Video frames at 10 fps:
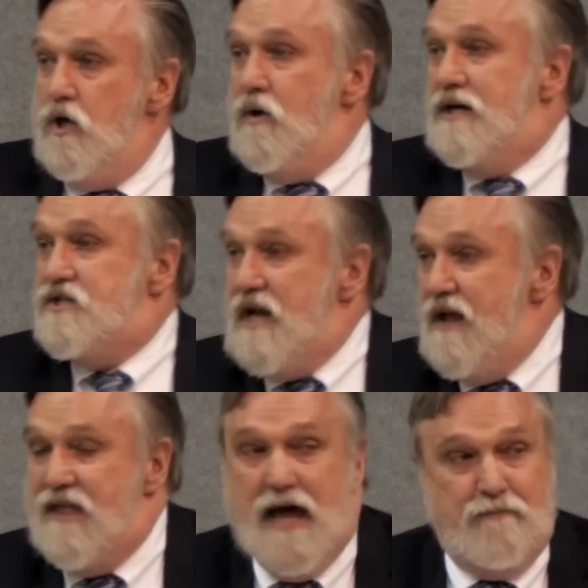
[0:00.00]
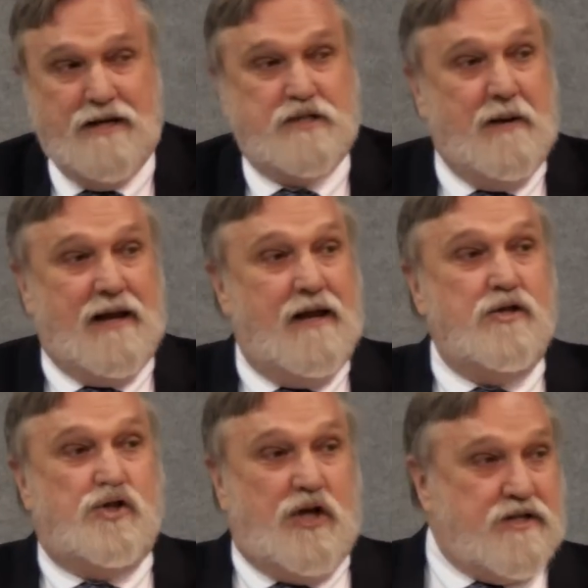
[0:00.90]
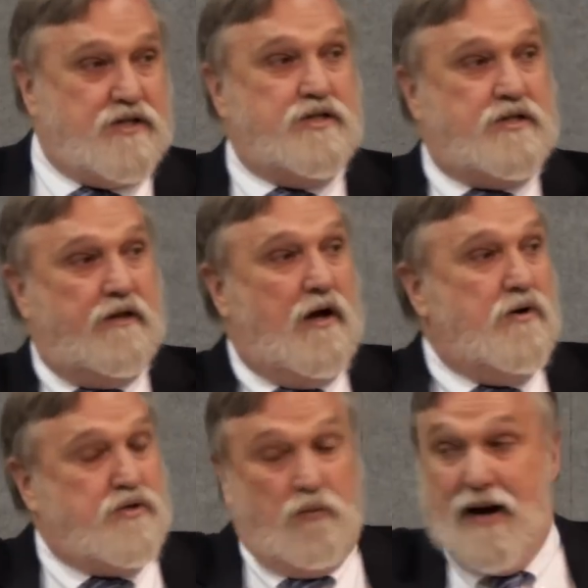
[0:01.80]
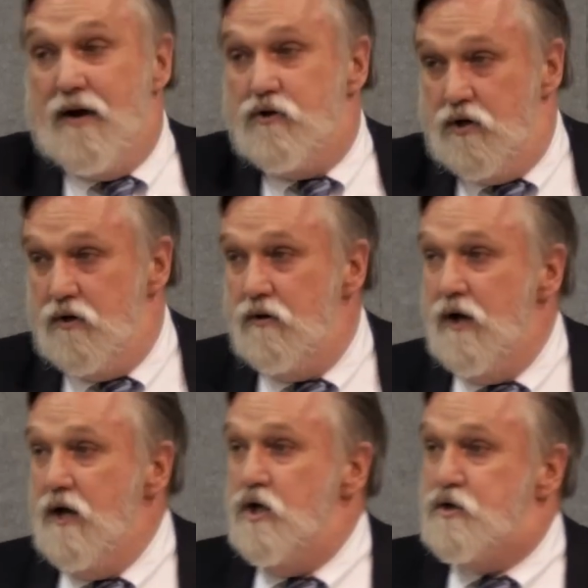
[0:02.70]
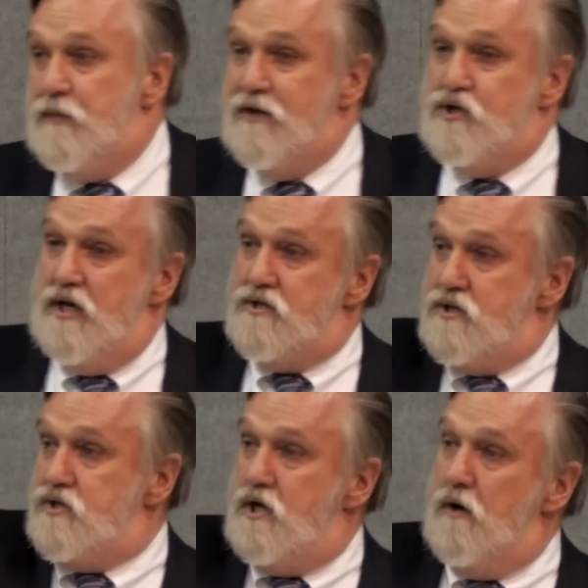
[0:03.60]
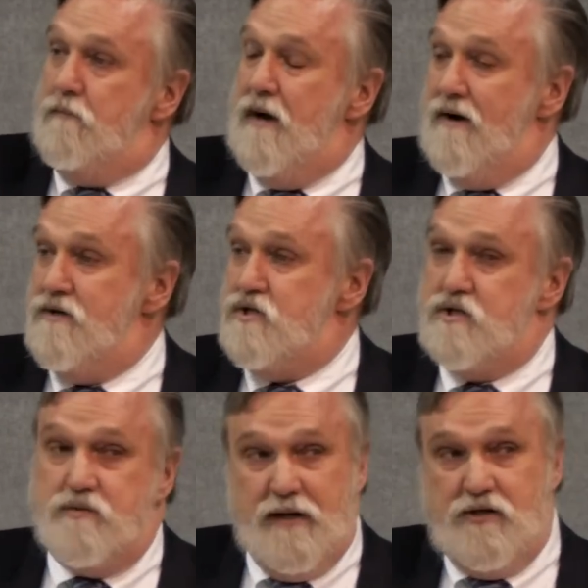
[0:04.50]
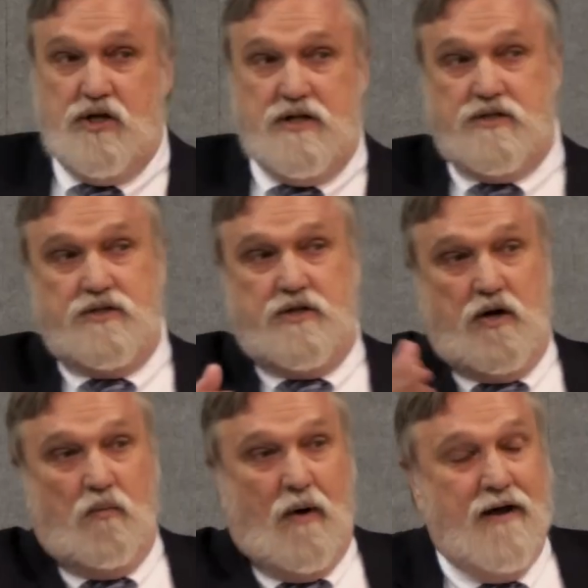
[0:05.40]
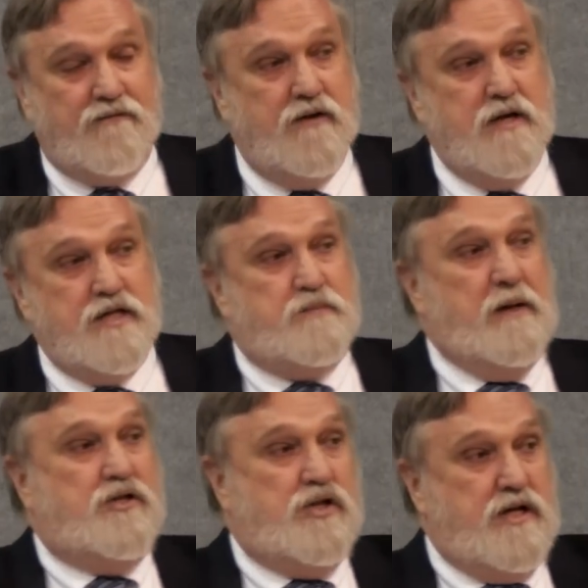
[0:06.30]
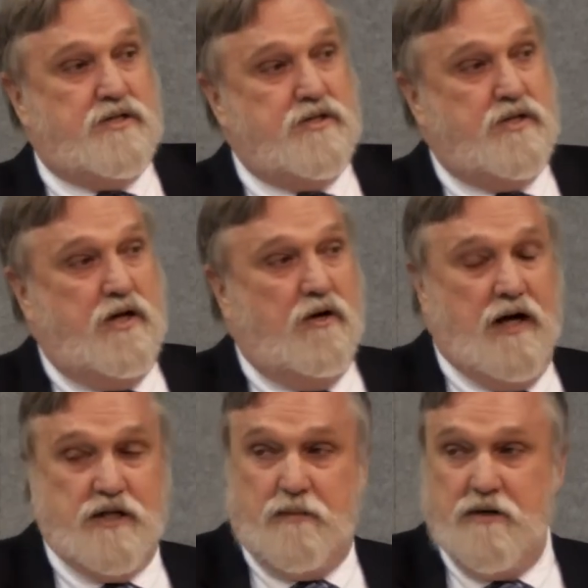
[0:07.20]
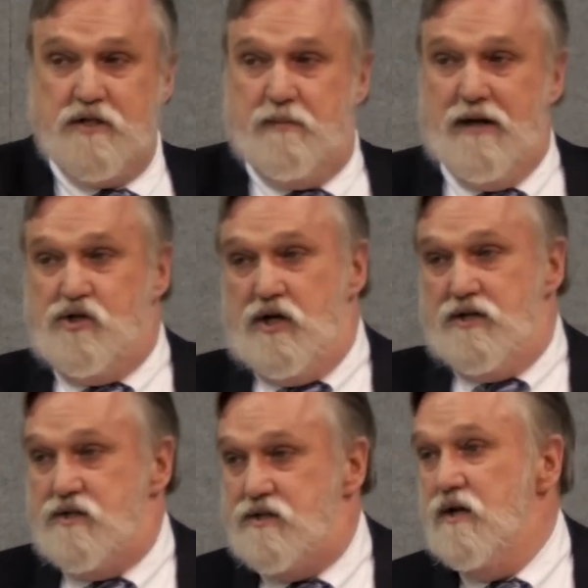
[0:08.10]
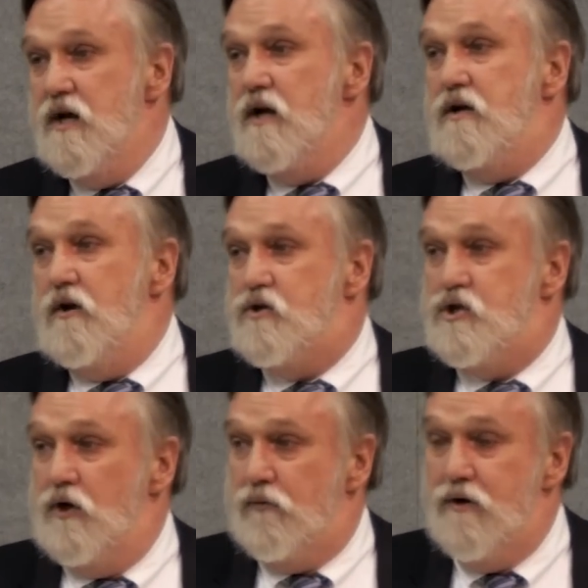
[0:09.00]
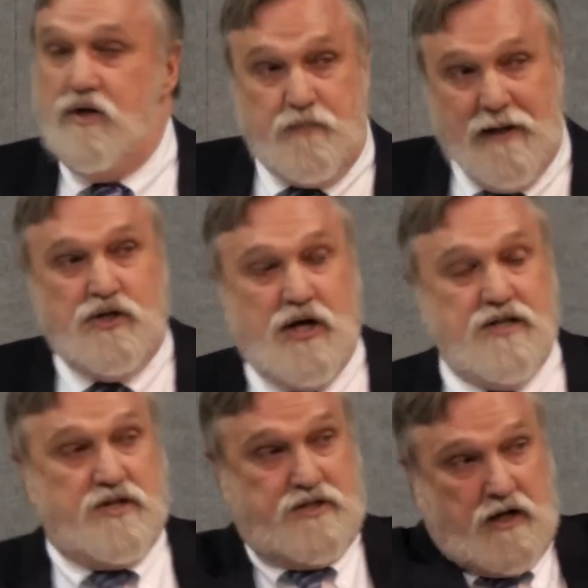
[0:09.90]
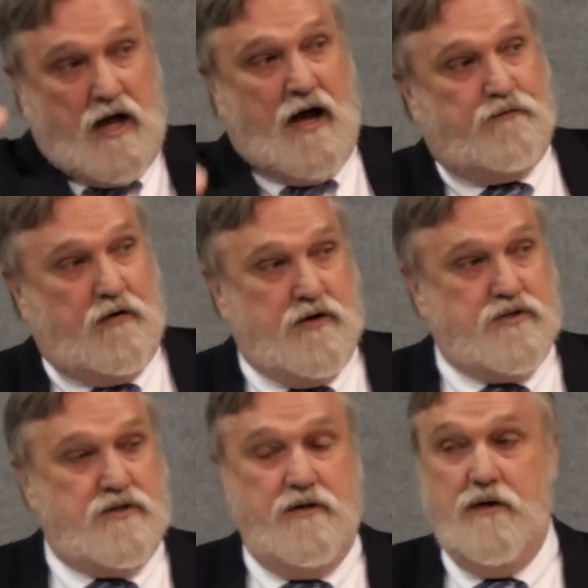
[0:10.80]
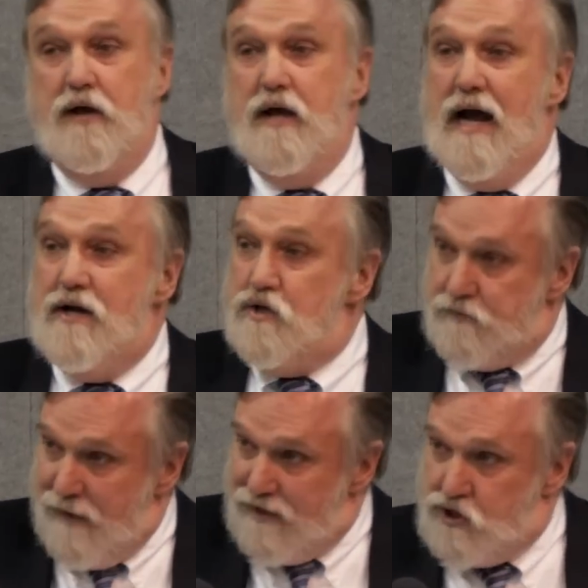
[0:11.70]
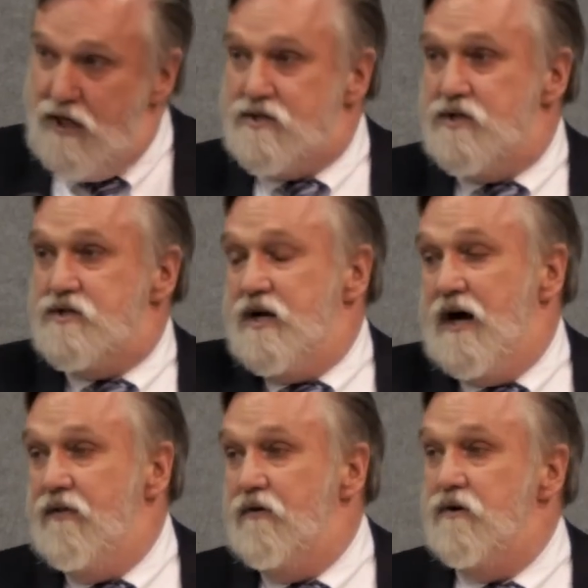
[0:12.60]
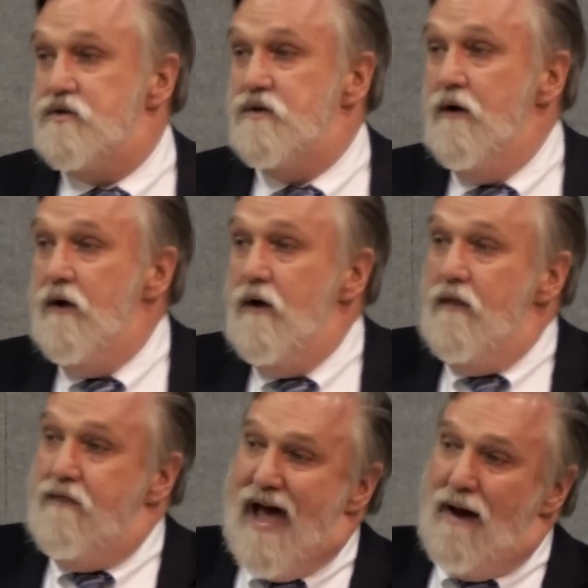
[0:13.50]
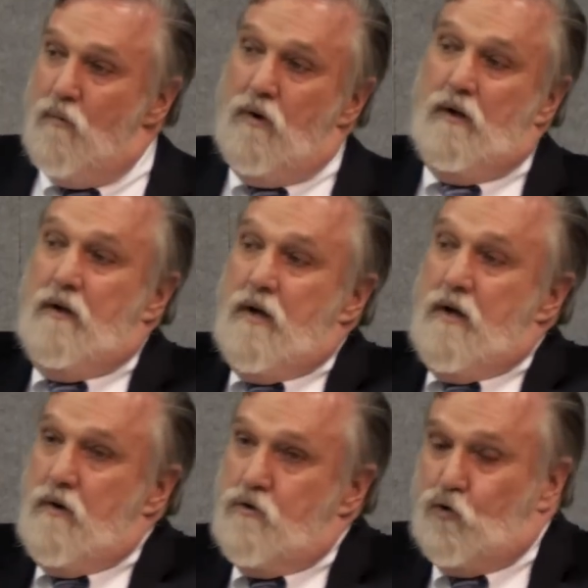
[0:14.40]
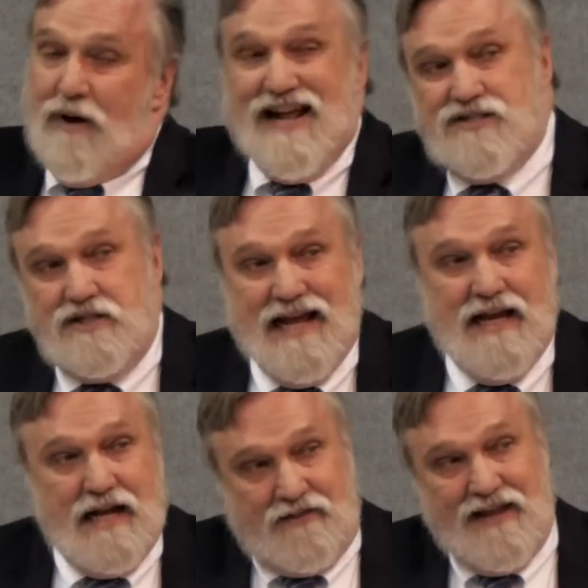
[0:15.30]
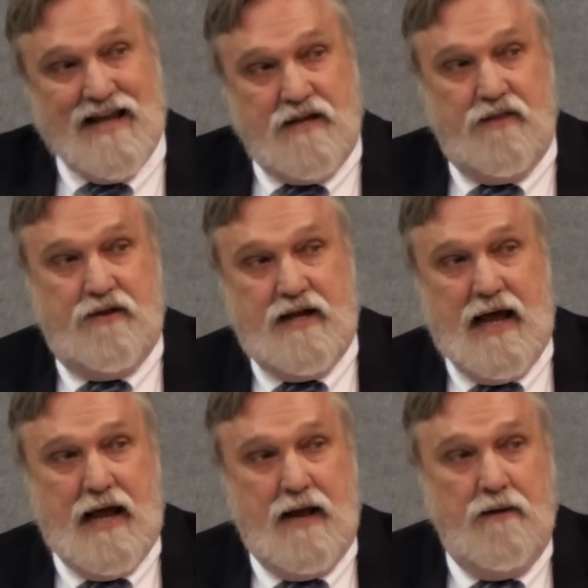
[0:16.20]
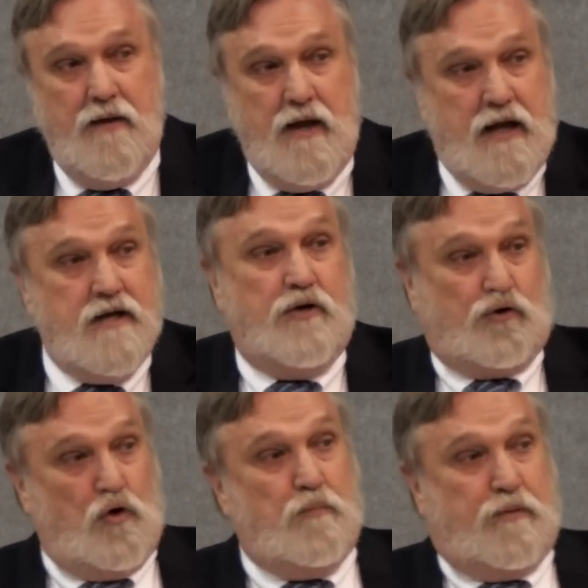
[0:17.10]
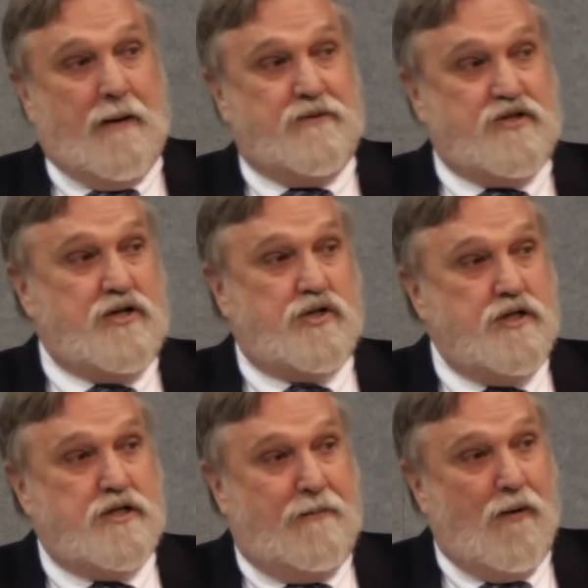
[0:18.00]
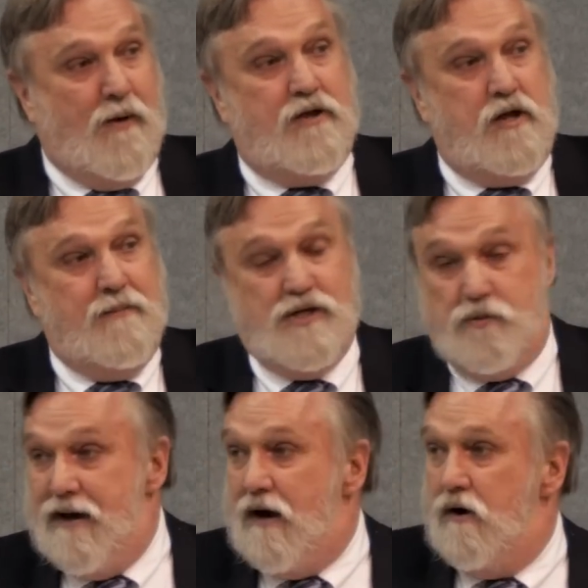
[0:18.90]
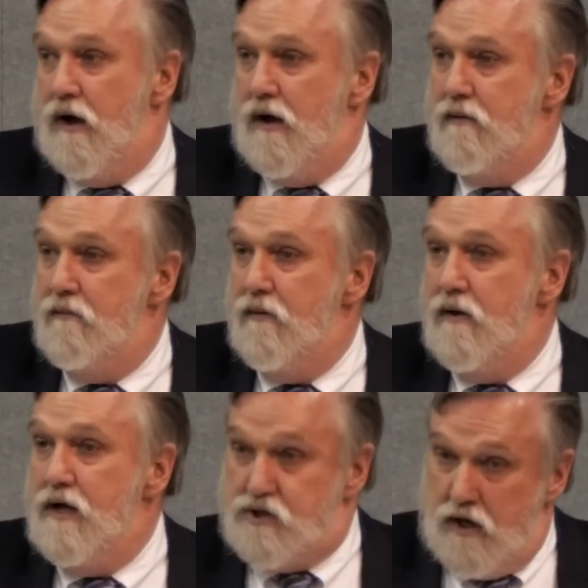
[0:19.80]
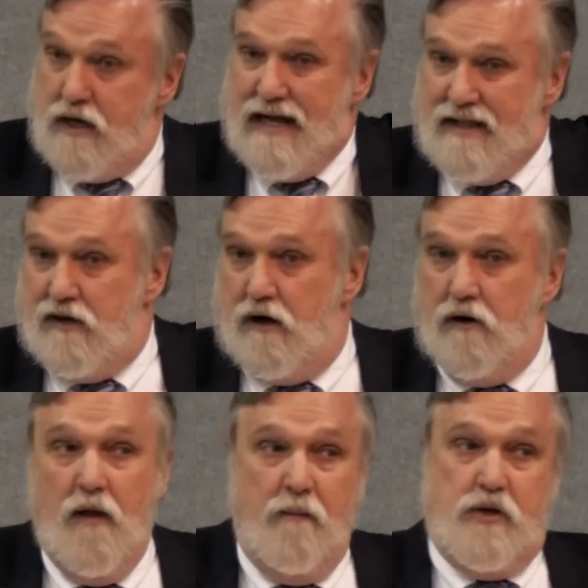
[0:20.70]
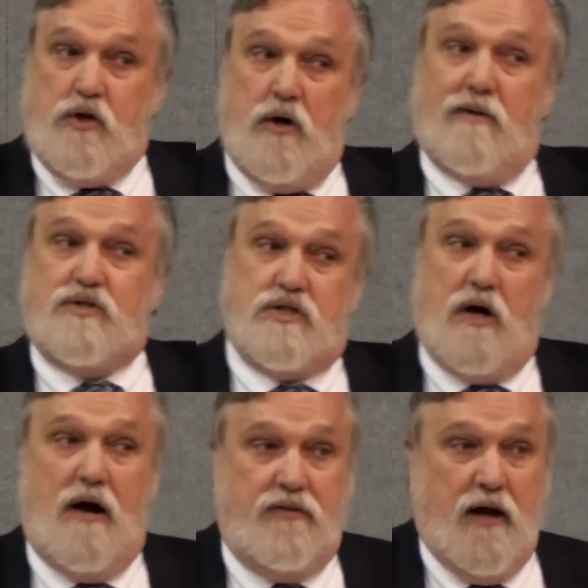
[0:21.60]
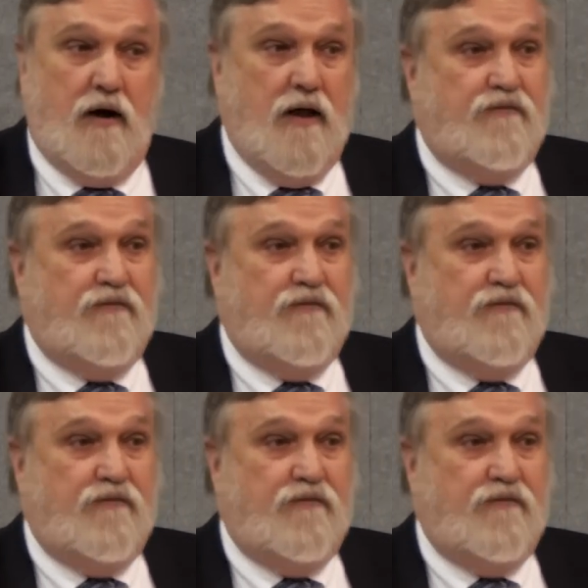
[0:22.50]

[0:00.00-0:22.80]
You extend that by speaking Jesus to those around you. You speak Jesus to your parents, speak Jesus to your wife, speak Jesus to your husband, speak Jesus to your children. You speak Jesus to God first, and you speak Jesus to others. That will translate at the end of the day into true propositions about whether you made your bed or not. It's going to get there, but you don't start there.